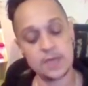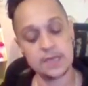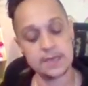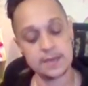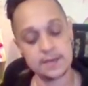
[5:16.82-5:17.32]

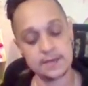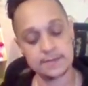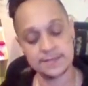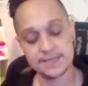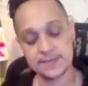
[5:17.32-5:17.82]

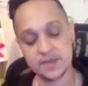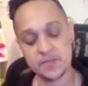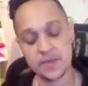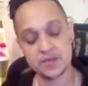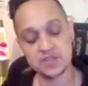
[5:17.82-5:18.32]
waiting, something
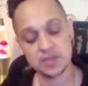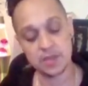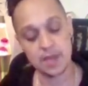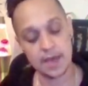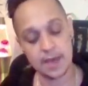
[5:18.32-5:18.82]
about
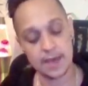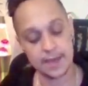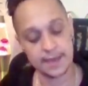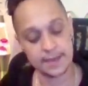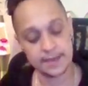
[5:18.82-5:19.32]

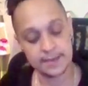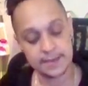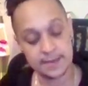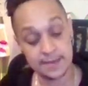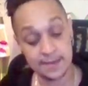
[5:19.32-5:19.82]
July.
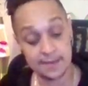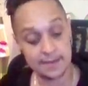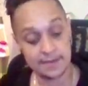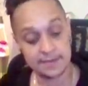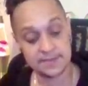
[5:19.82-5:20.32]

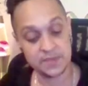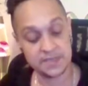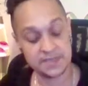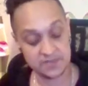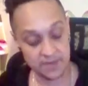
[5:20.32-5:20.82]

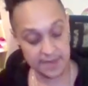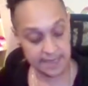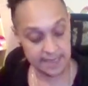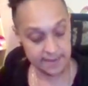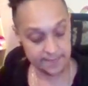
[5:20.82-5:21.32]
Somebody's
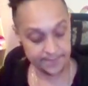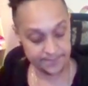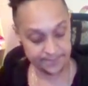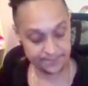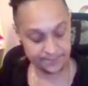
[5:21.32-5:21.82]
ready.
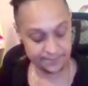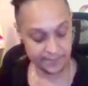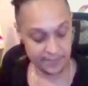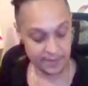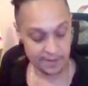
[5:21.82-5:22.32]

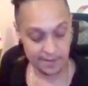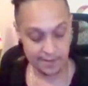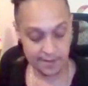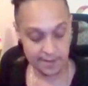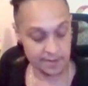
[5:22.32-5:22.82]

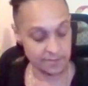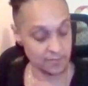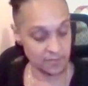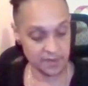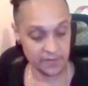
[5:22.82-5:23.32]

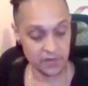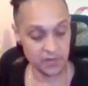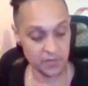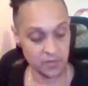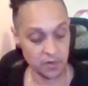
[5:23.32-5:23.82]
And whatever
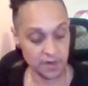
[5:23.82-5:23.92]
you've been